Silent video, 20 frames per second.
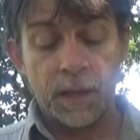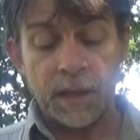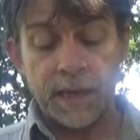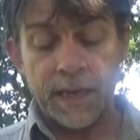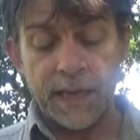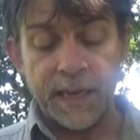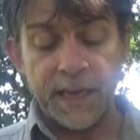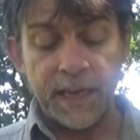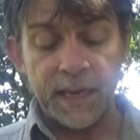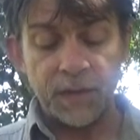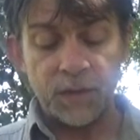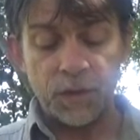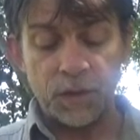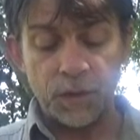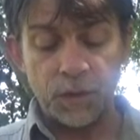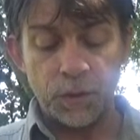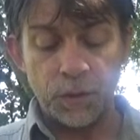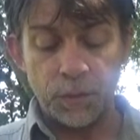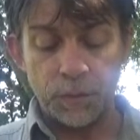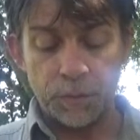I had
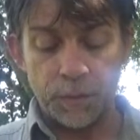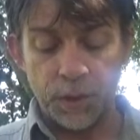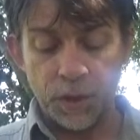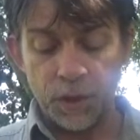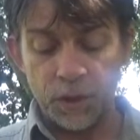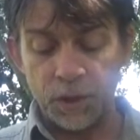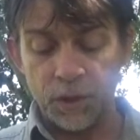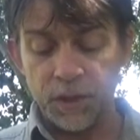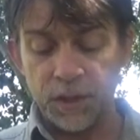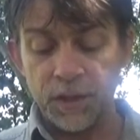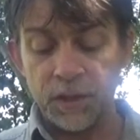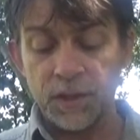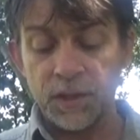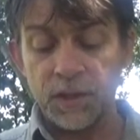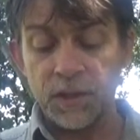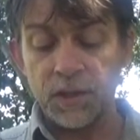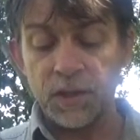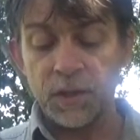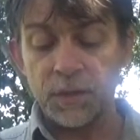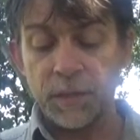to purchase
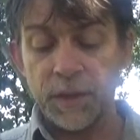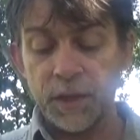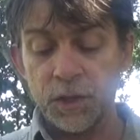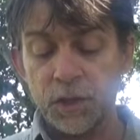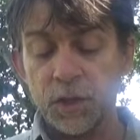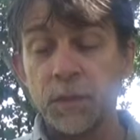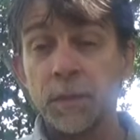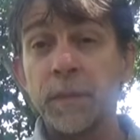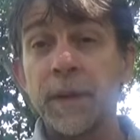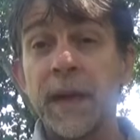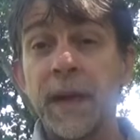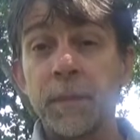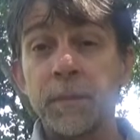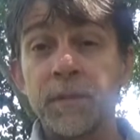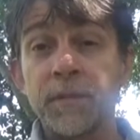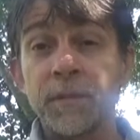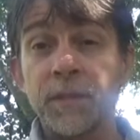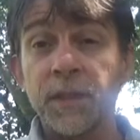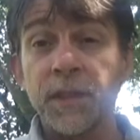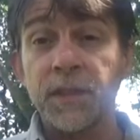special
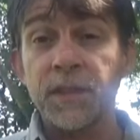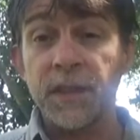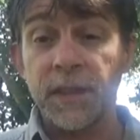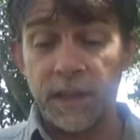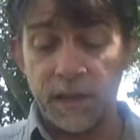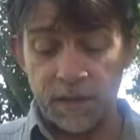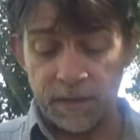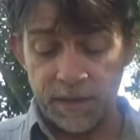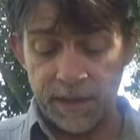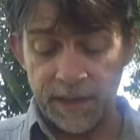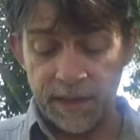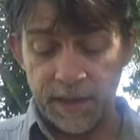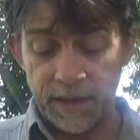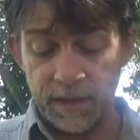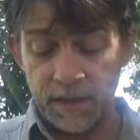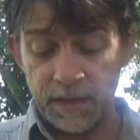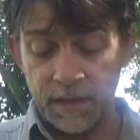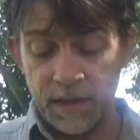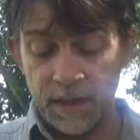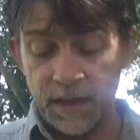maps for this area,
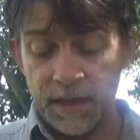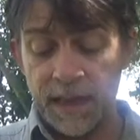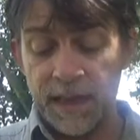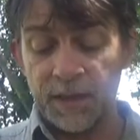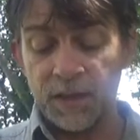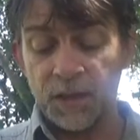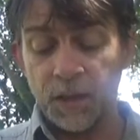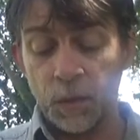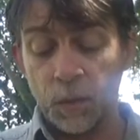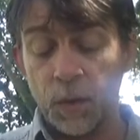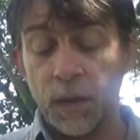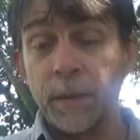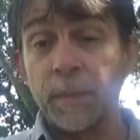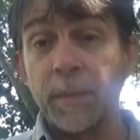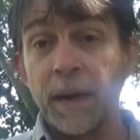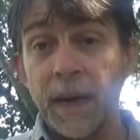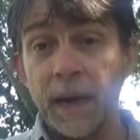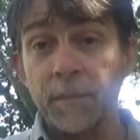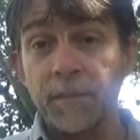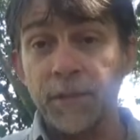actually one
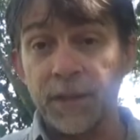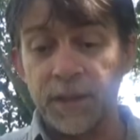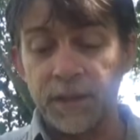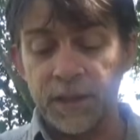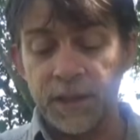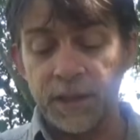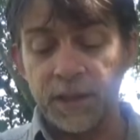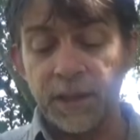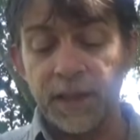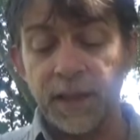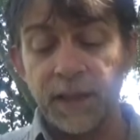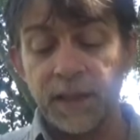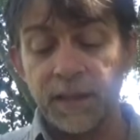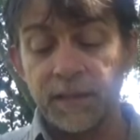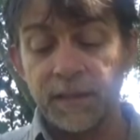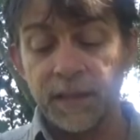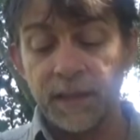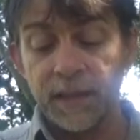map for this area,